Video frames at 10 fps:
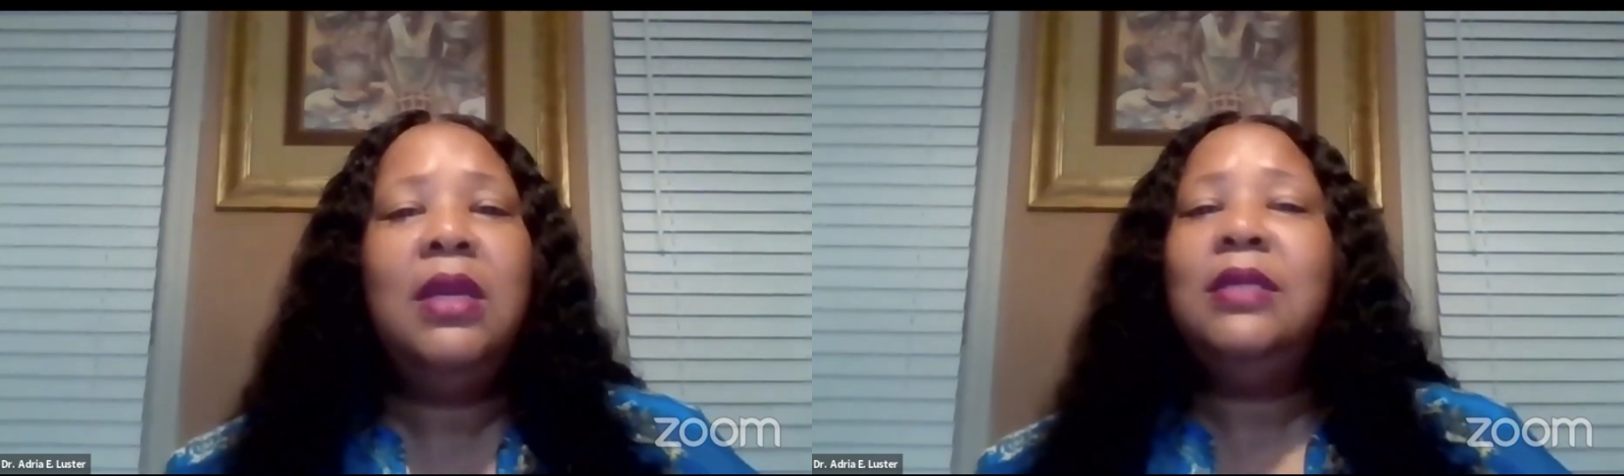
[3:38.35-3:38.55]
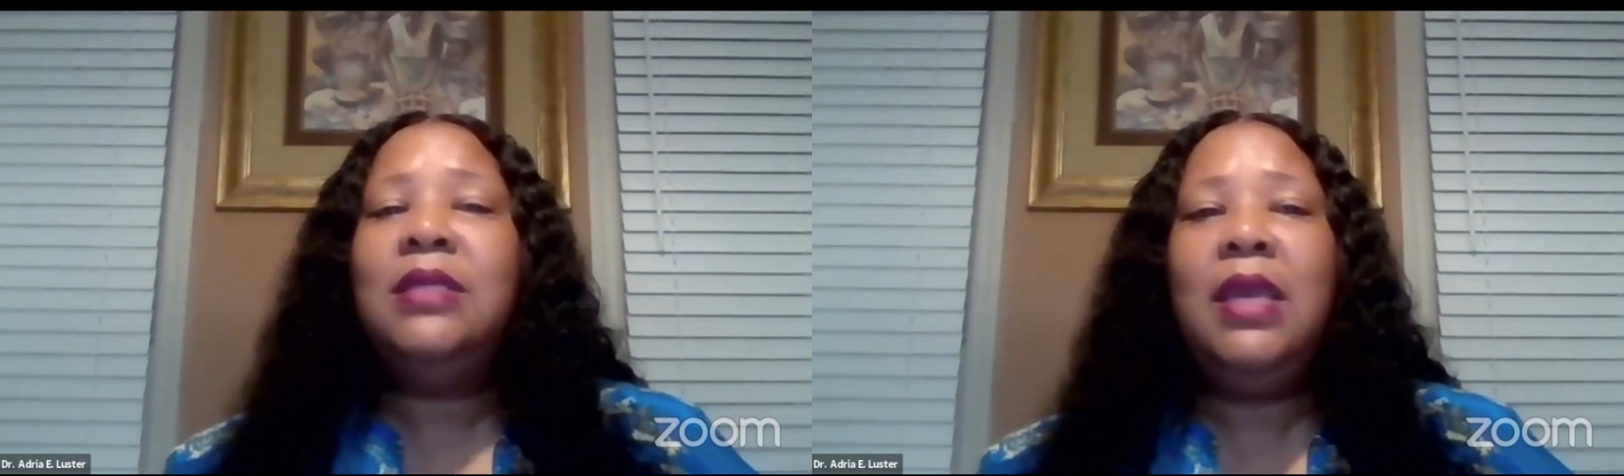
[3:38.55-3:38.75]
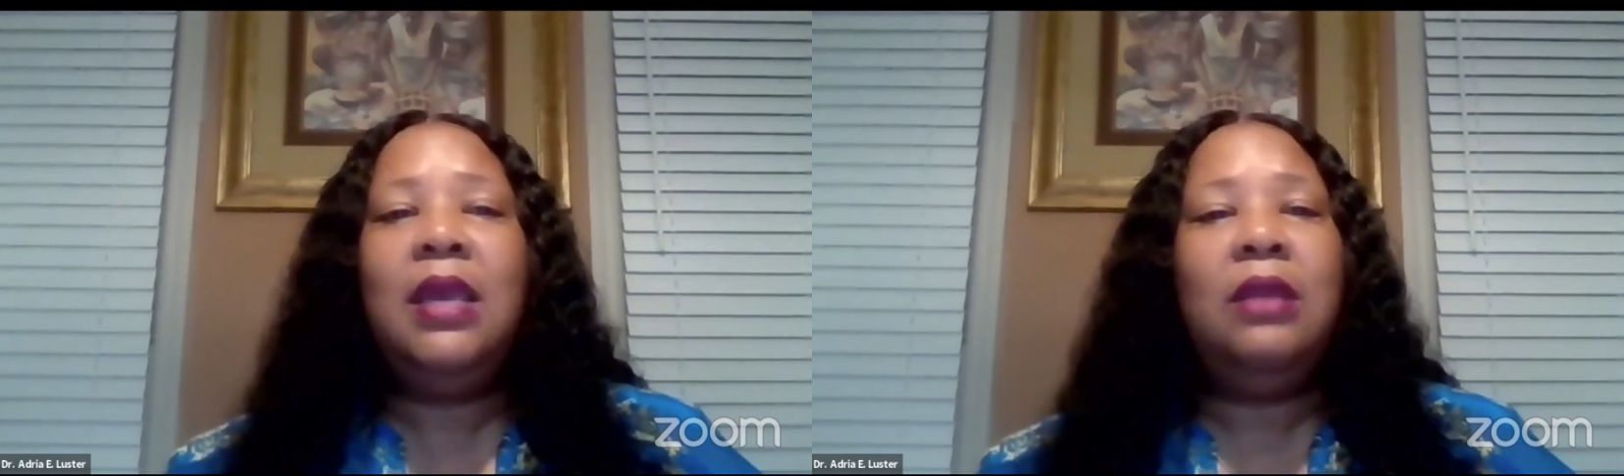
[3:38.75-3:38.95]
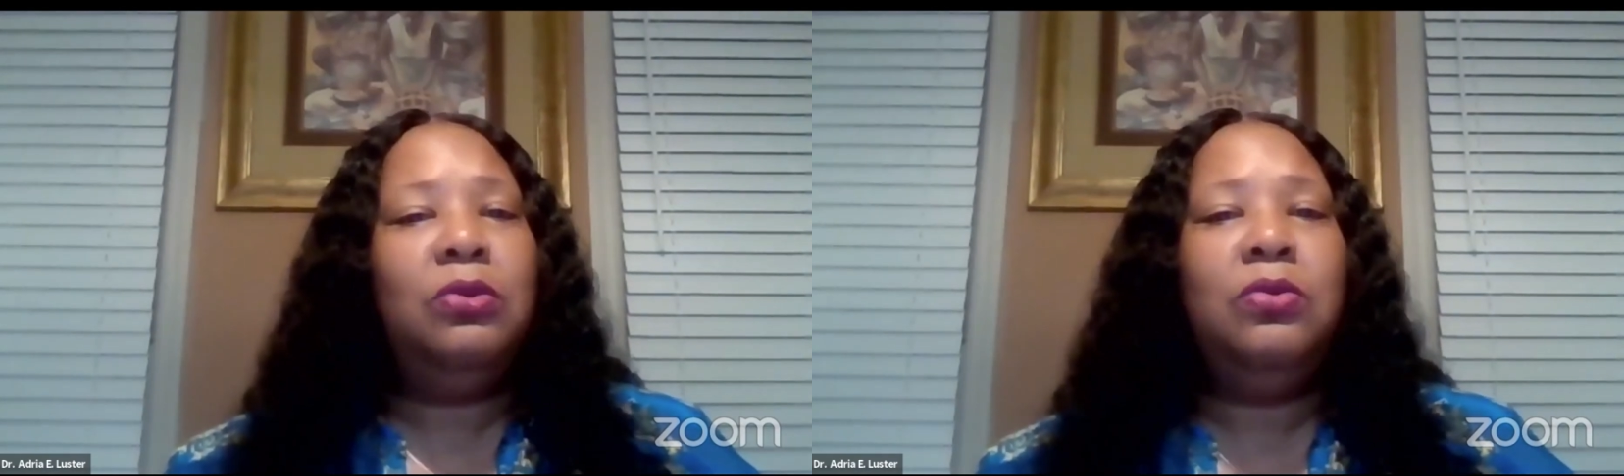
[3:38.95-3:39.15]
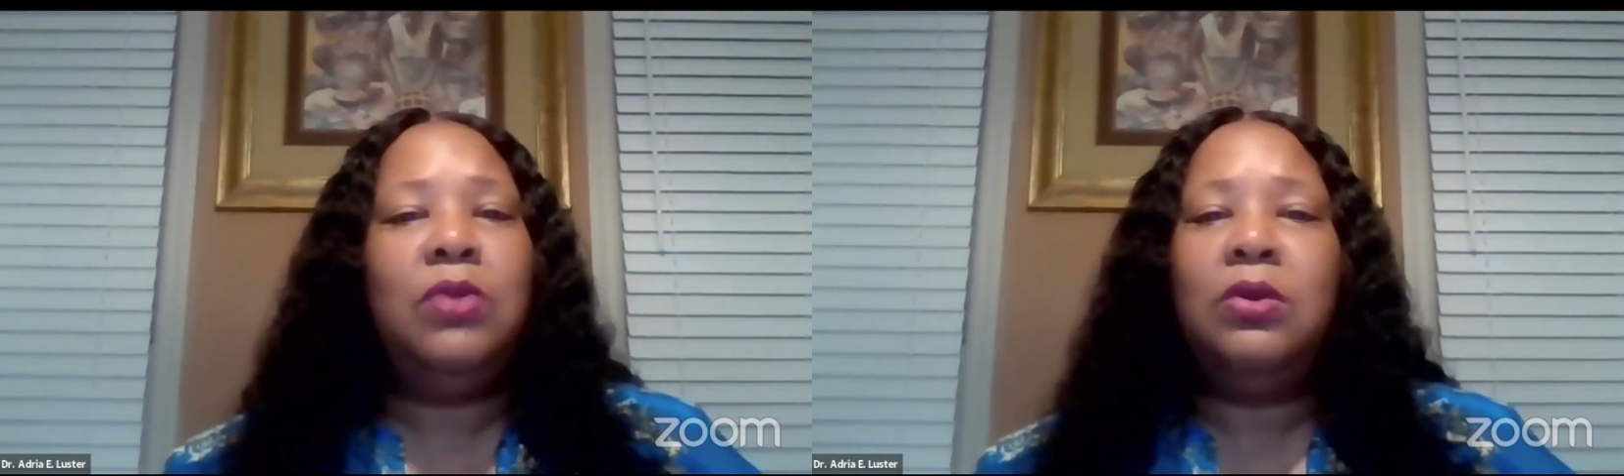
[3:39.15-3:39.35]
to get through
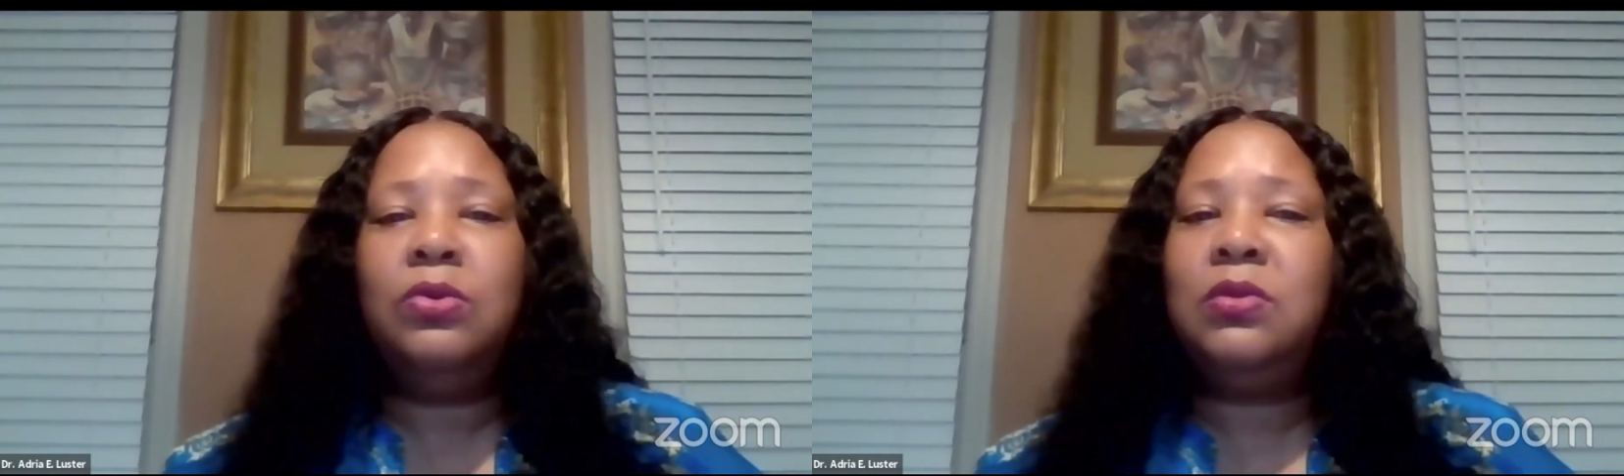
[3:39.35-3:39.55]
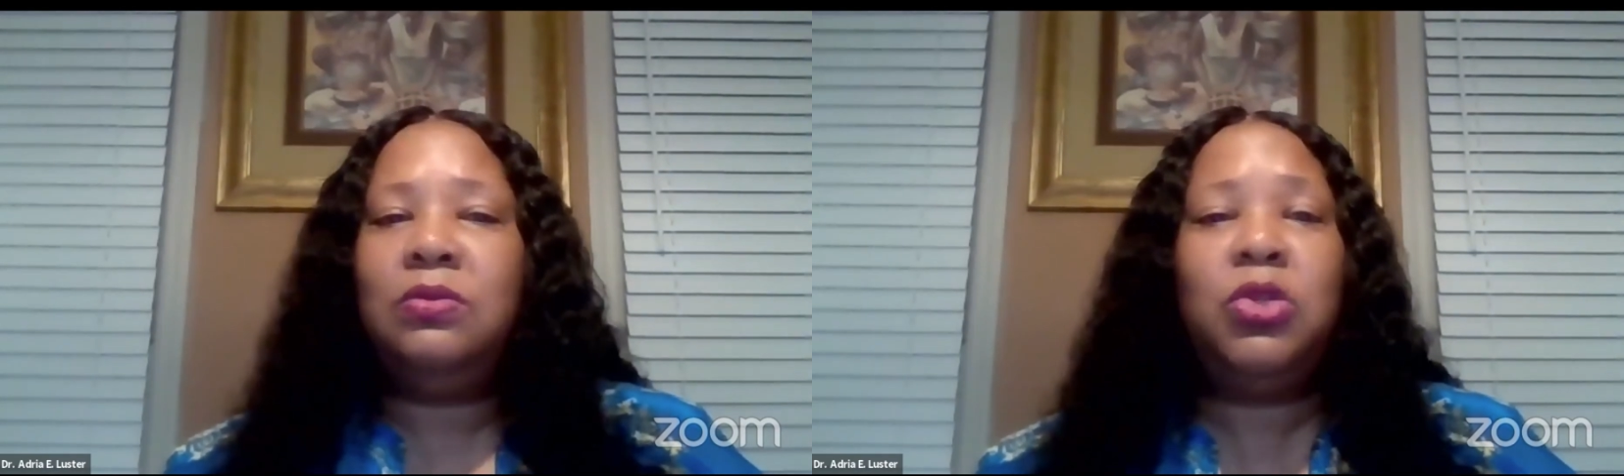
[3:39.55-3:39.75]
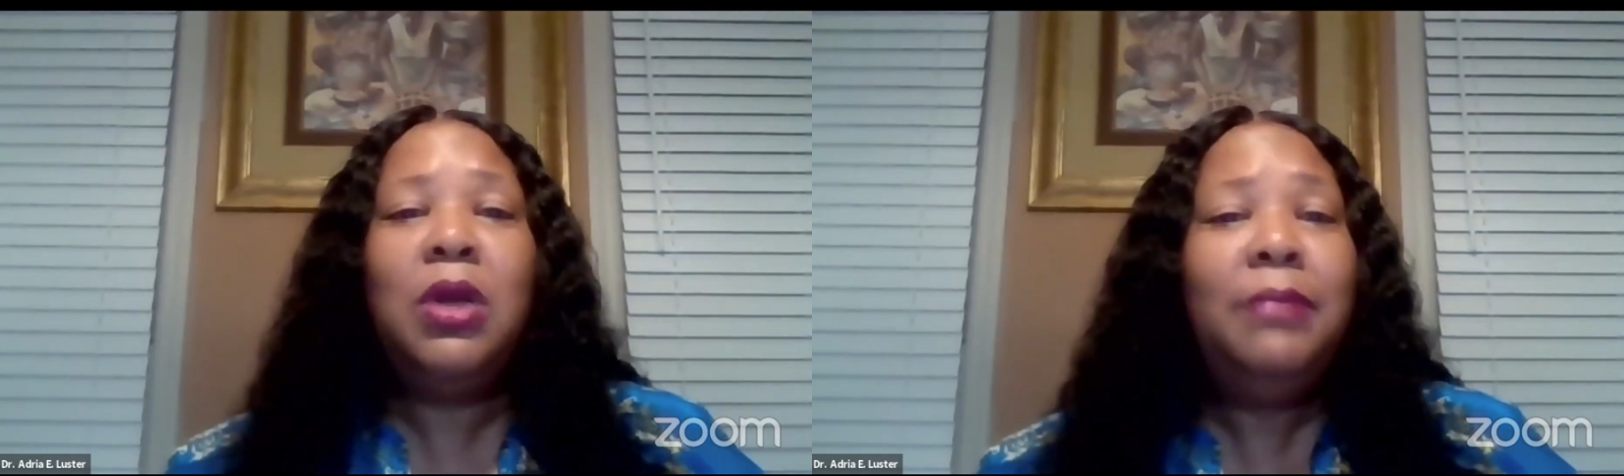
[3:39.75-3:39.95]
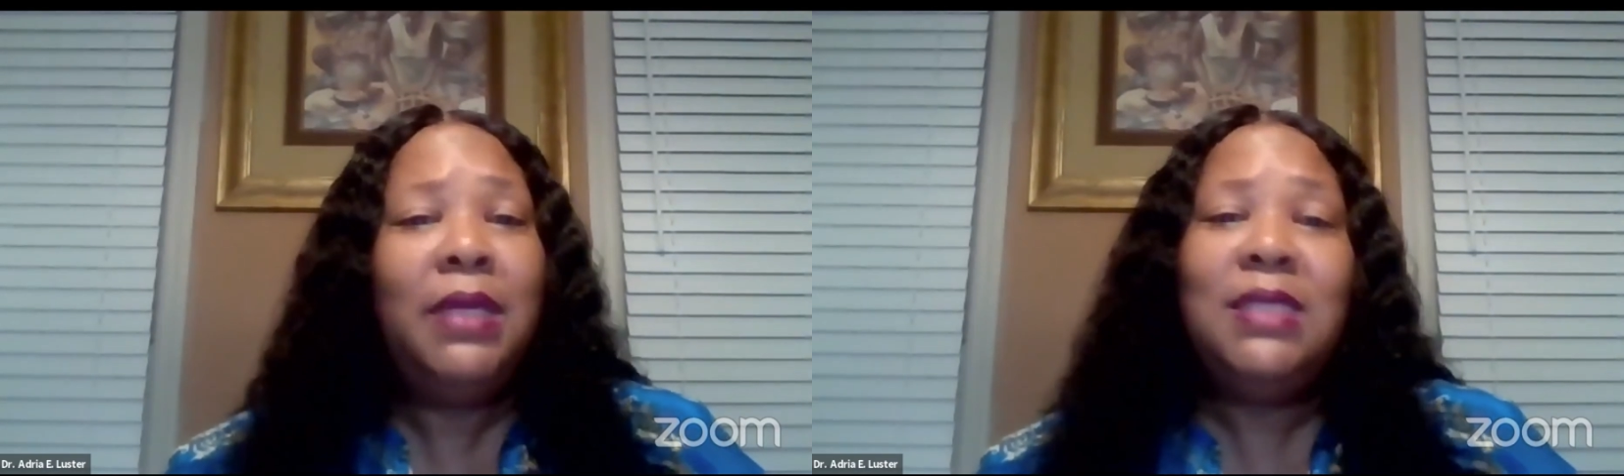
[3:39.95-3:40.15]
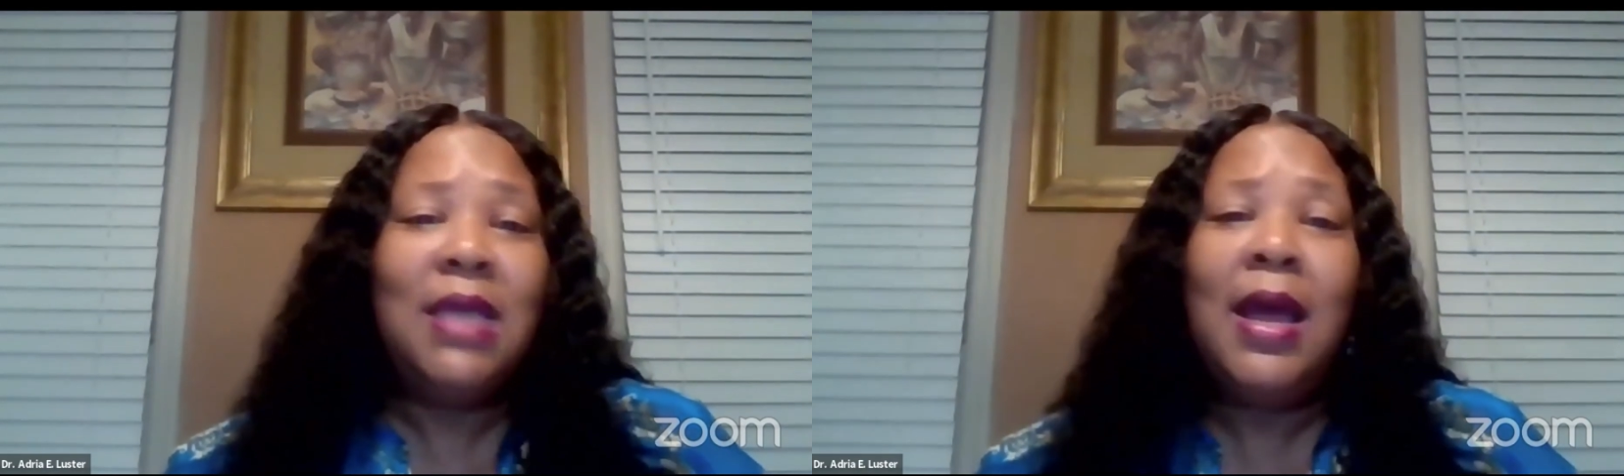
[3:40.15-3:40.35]
those troubling
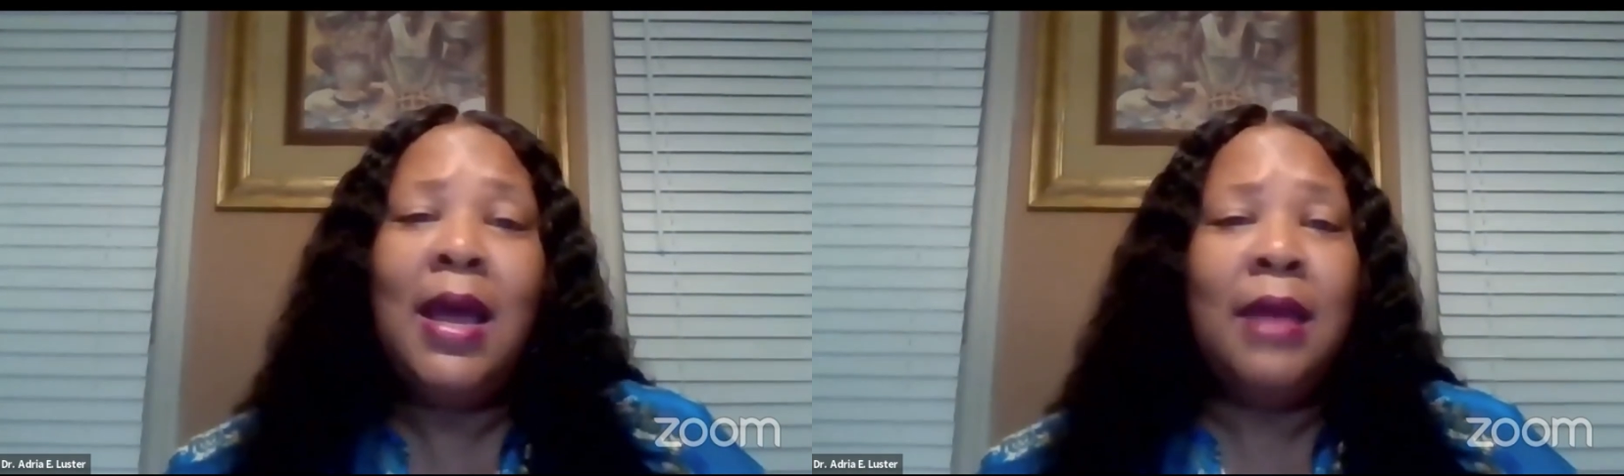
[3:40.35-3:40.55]
times.